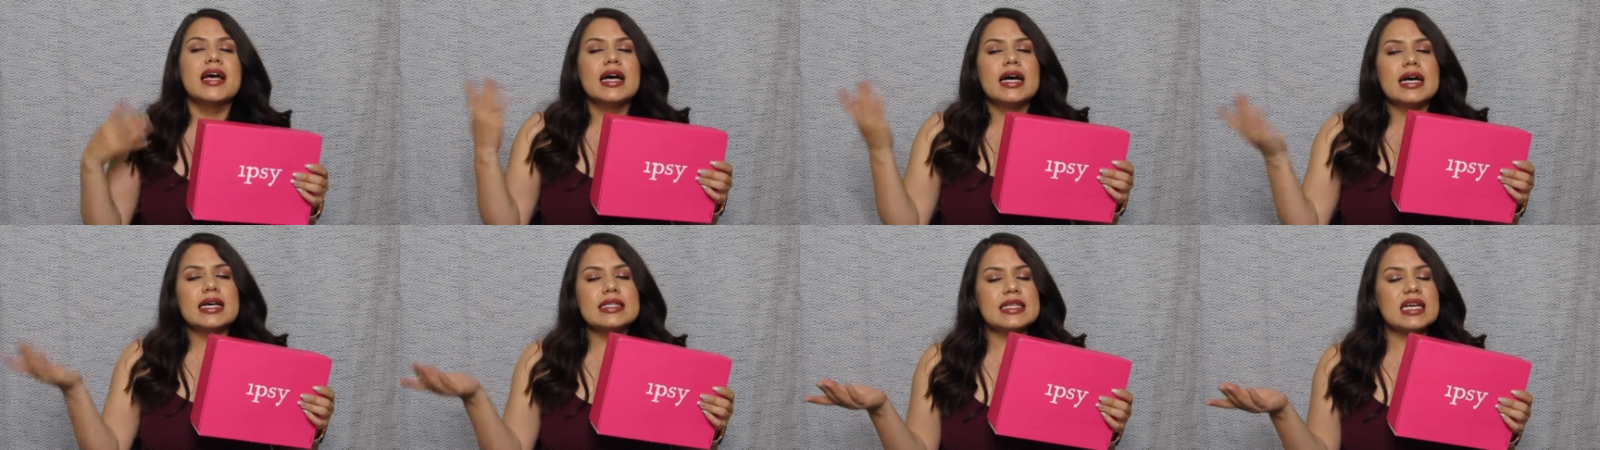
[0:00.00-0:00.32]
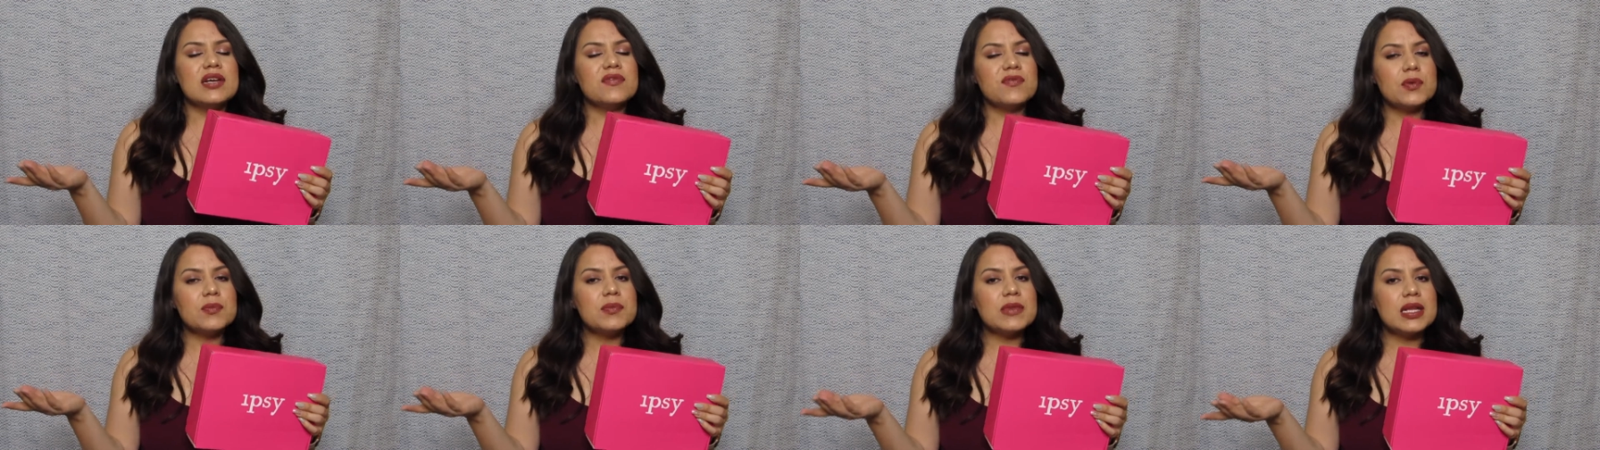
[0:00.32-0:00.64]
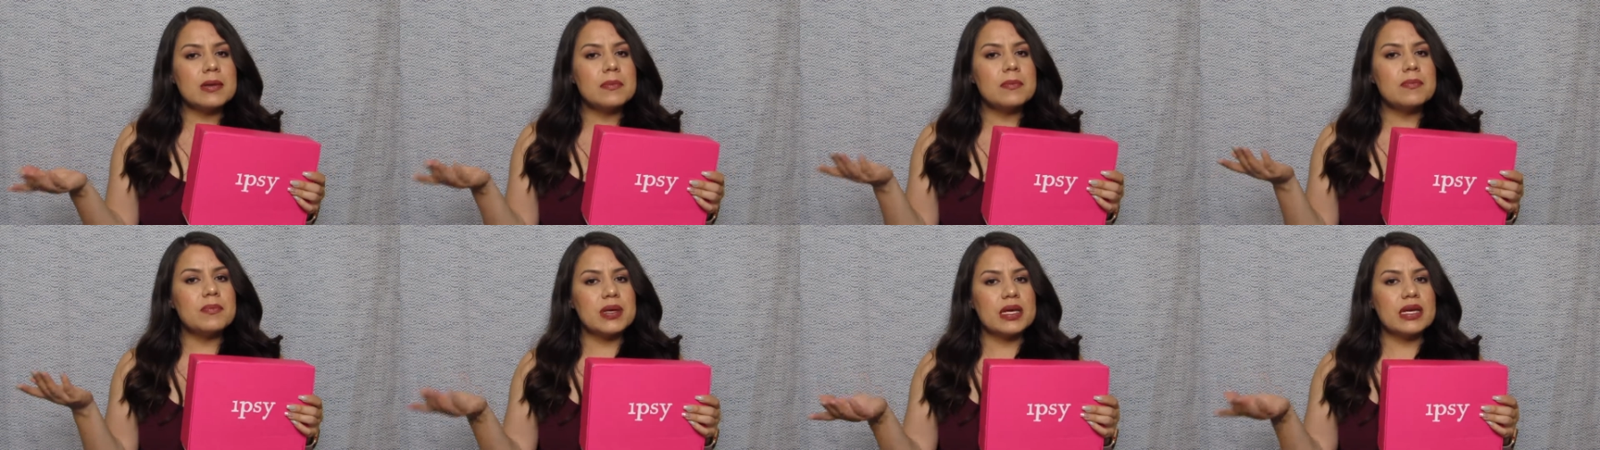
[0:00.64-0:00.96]
aside from
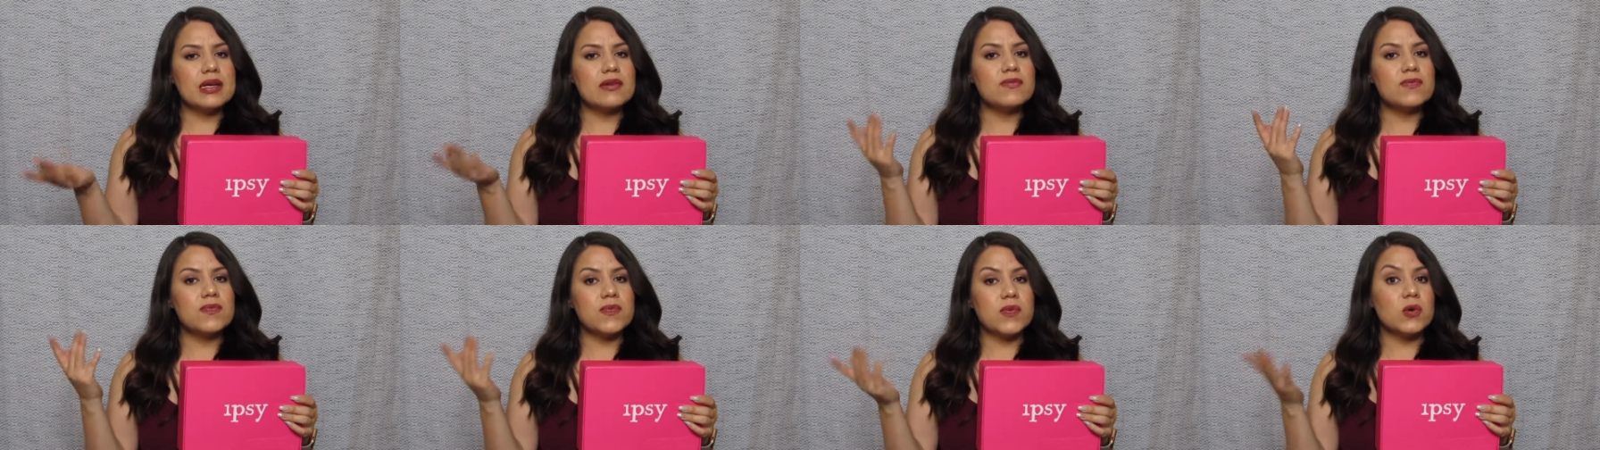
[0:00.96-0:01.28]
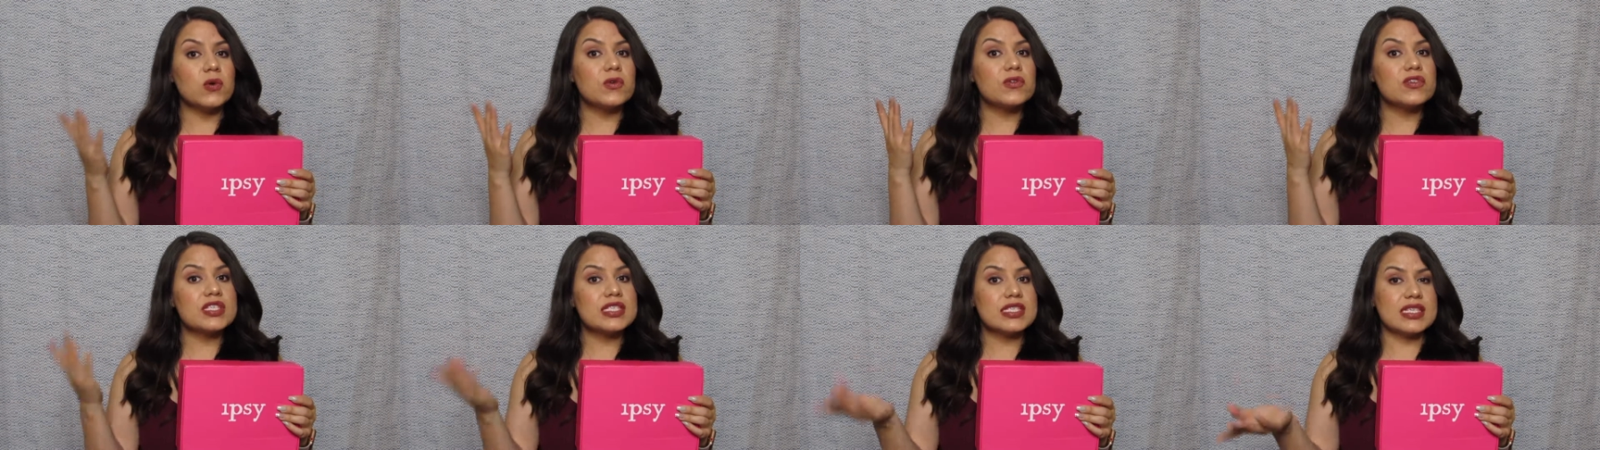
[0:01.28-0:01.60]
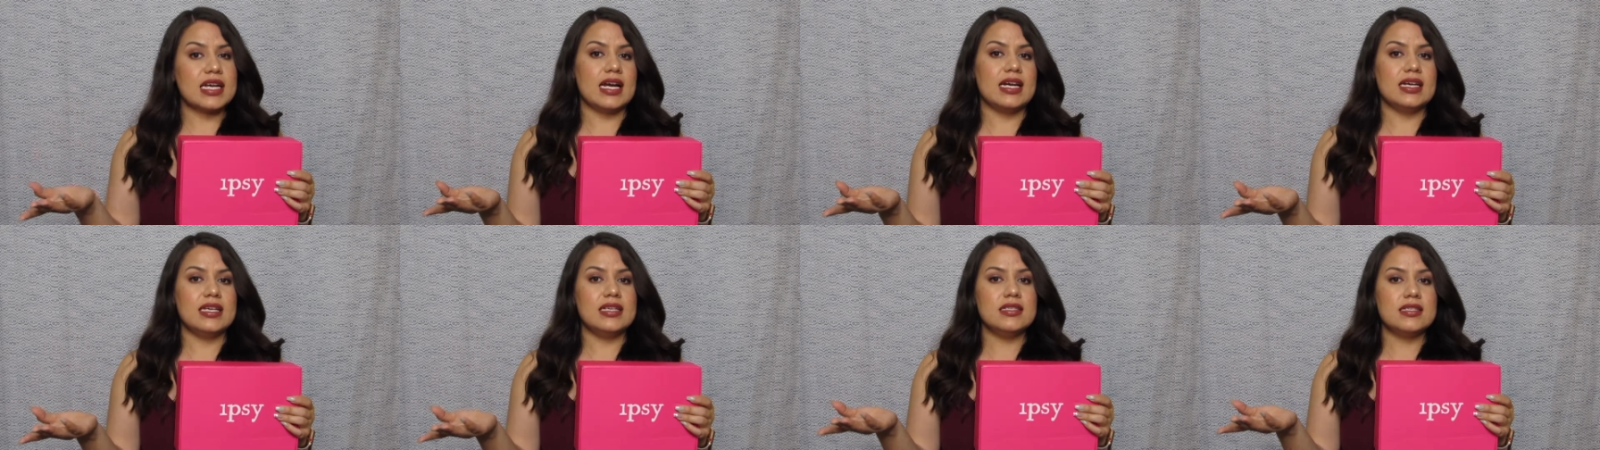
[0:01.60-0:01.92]
them being full
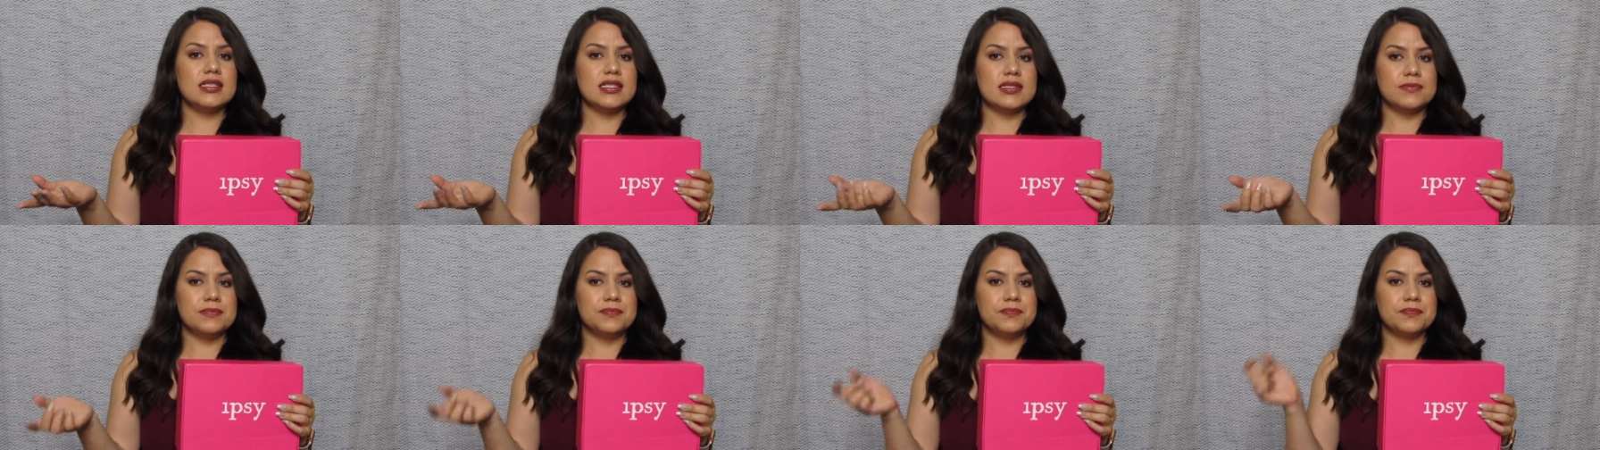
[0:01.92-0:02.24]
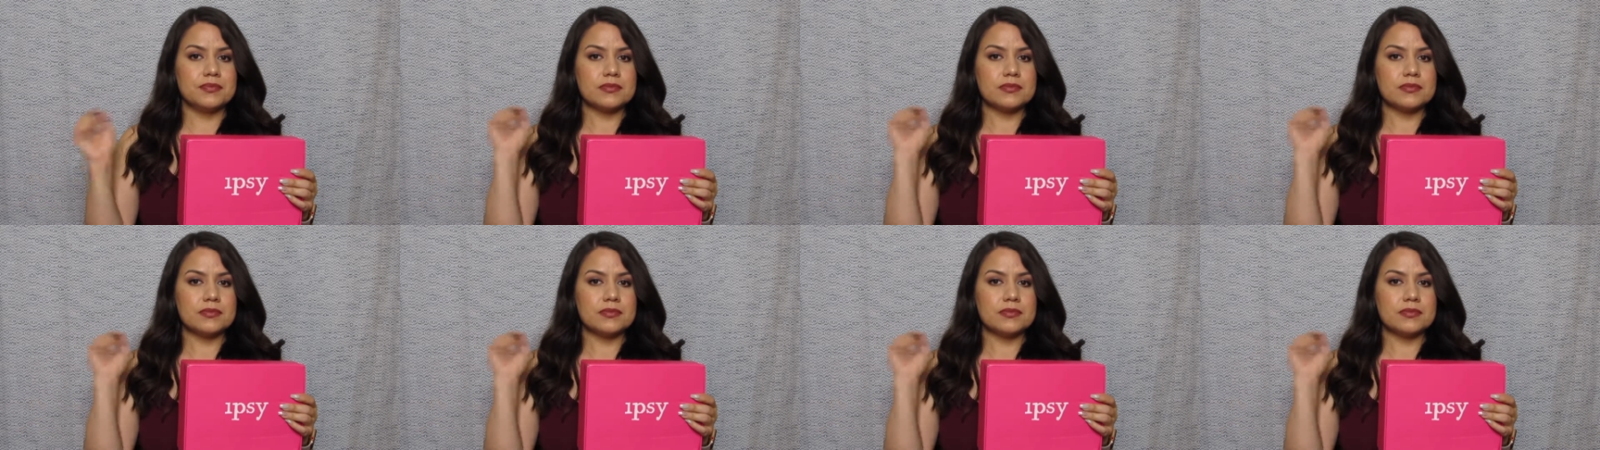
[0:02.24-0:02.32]
size.